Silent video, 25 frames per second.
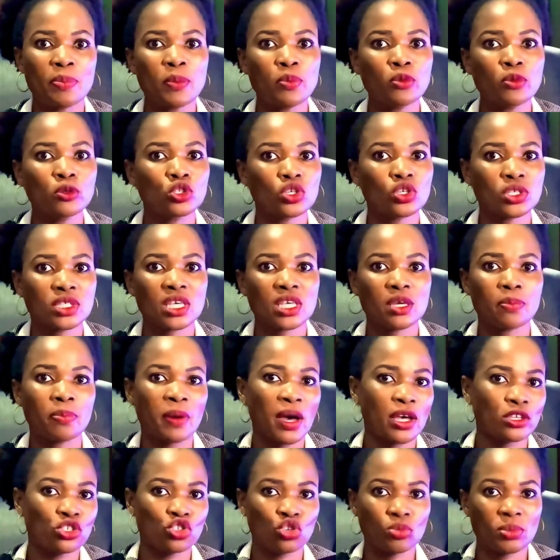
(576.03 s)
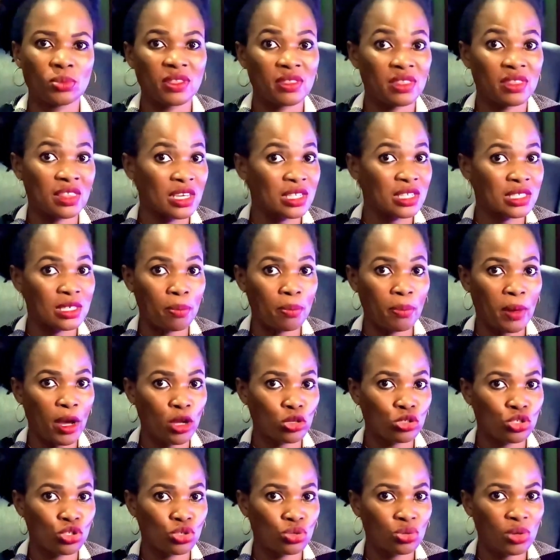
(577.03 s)
people just keep assuming things
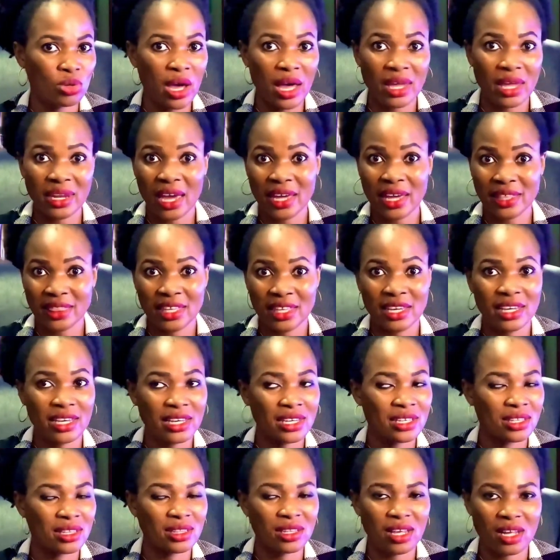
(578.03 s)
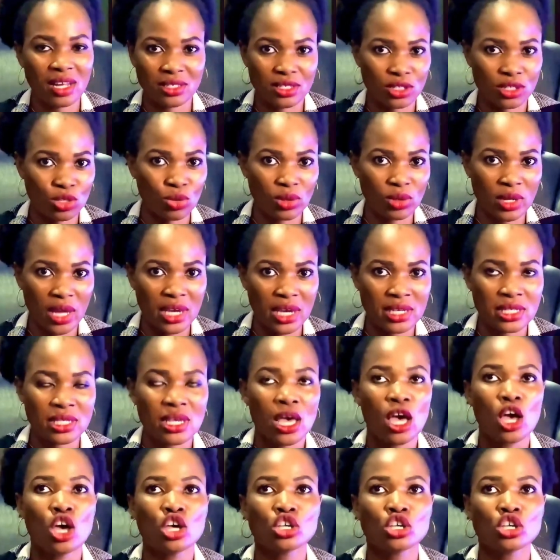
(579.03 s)
about you, and I think that's not nice.